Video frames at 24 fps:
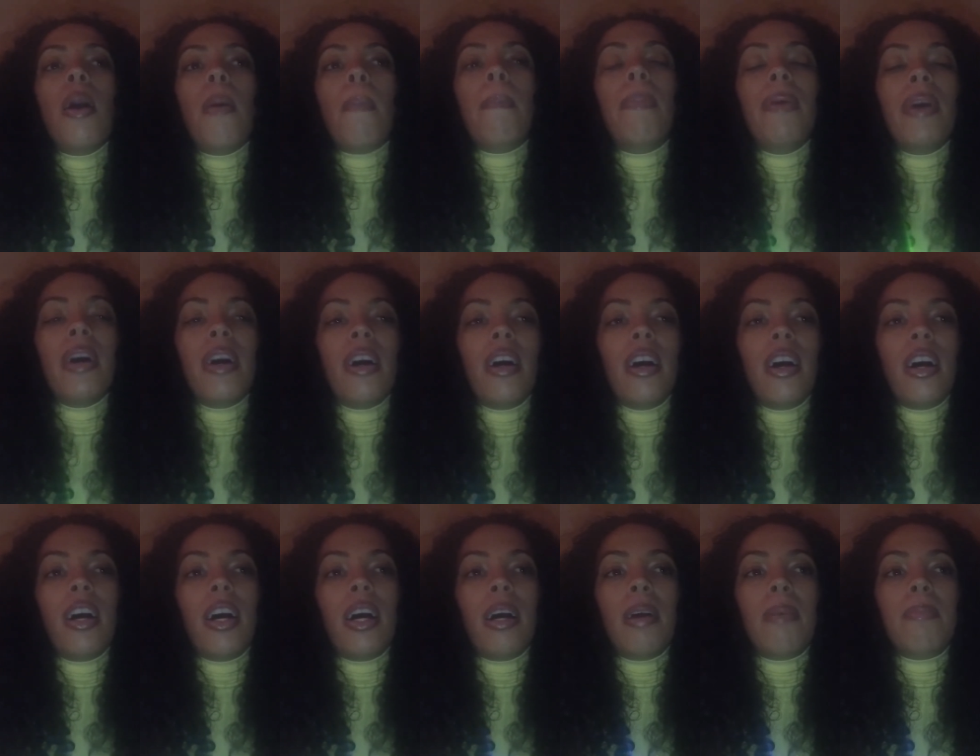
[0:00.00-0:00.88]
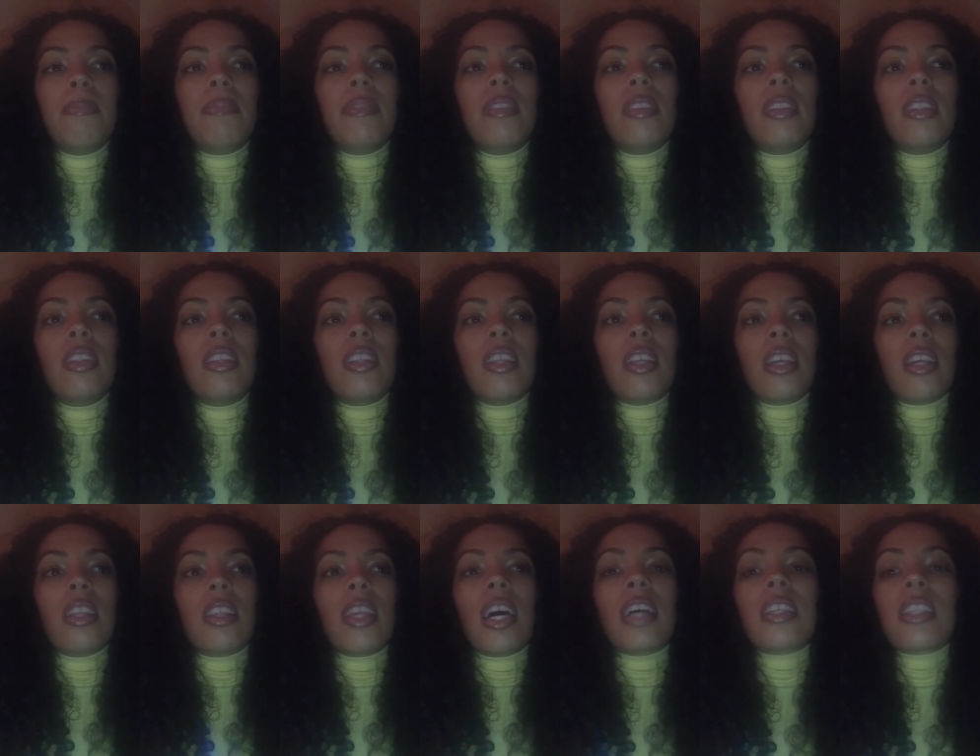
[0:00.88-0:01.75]
But
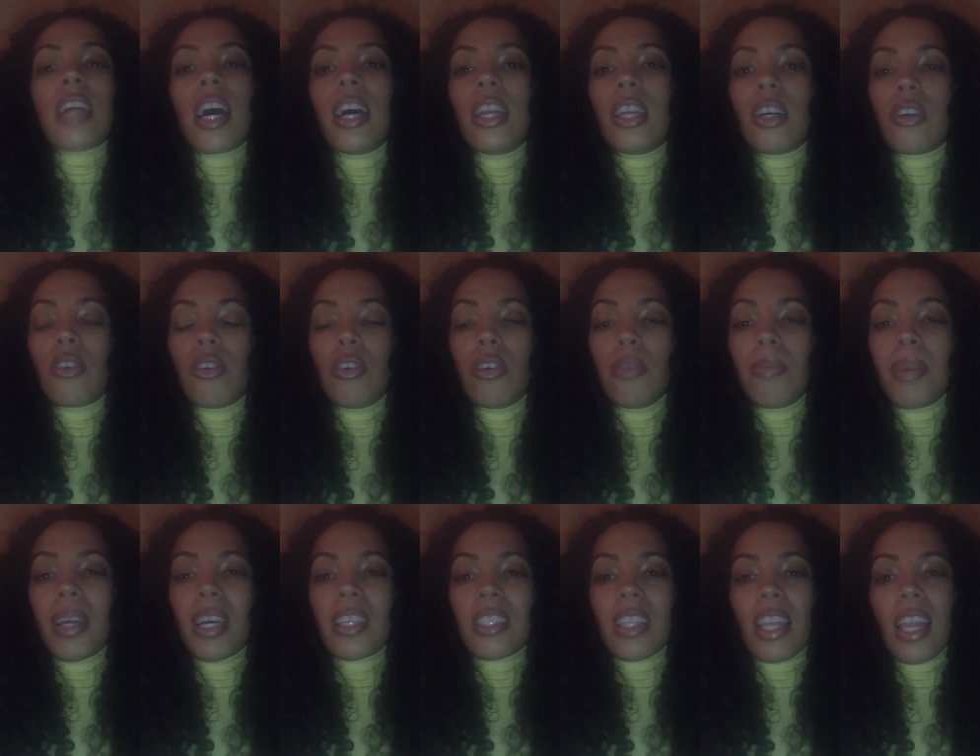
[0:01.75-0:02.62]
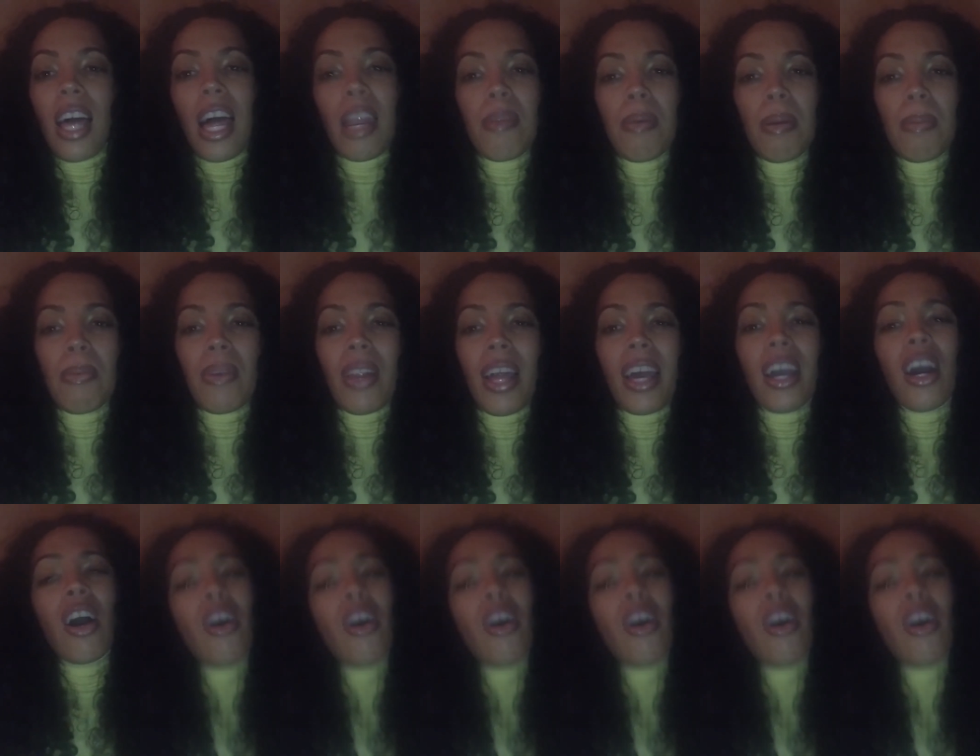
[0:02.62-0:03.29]
that's kind of cool because a lot of people are like,